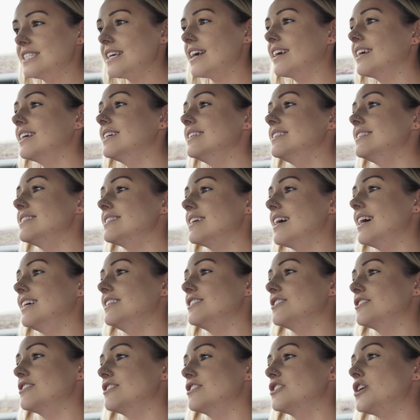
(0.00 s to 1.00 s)
seconds
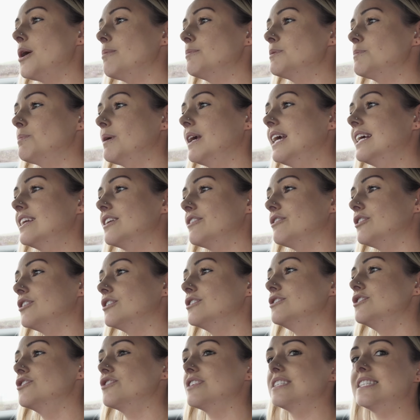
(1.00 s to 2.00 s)
and does a top speed of
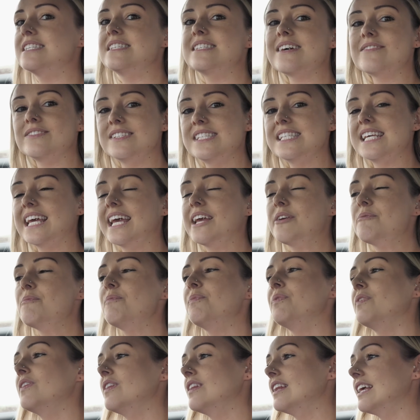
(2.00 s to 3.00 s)
170.
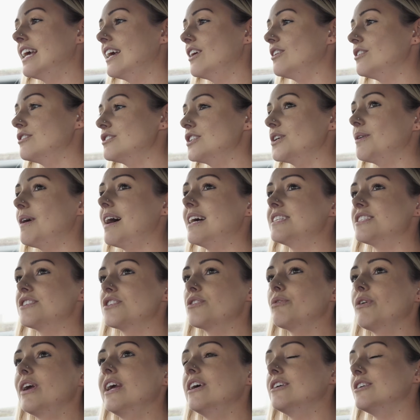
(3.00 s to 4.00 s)
It also has
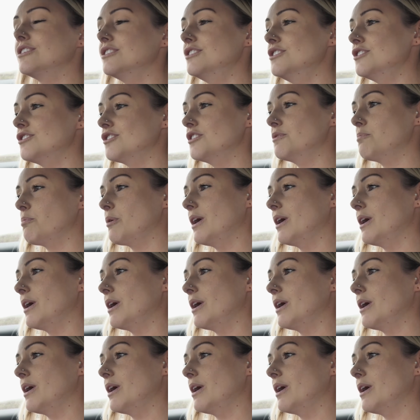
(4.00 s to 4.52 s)
300